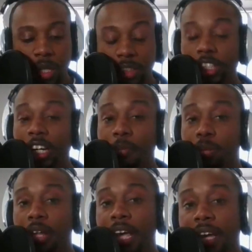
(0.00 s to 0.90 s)
Is there a
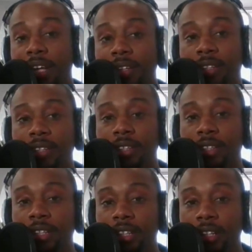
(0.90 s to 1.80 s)
plan?
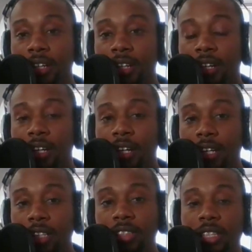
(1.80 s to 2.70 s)

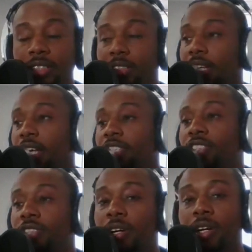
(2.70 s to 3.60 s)

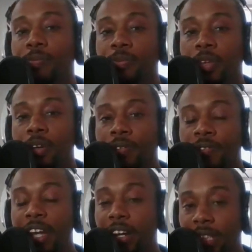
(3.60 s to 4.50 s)
Is your
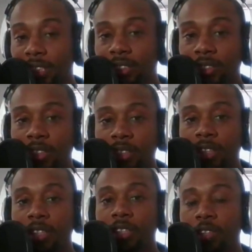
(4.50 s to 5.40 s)
fearless
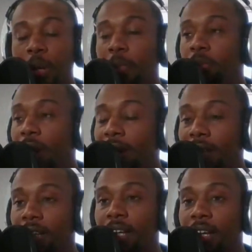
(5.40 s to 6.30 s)

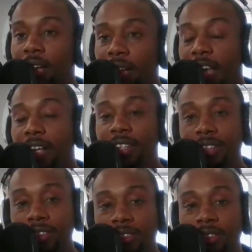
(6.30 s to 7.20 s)
Democratic
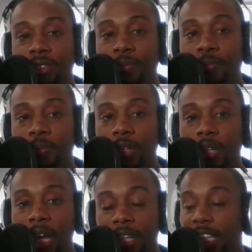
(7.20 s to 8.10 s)
leaders
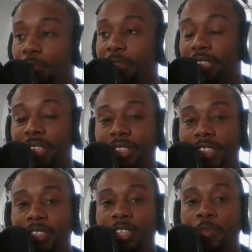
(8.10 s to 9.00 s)
in these
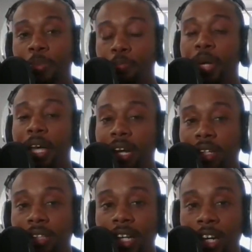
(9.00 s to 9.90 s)
positions
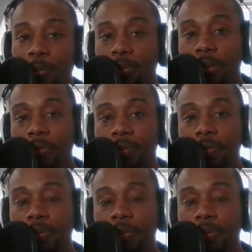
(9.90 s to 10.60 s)
prepared to help them?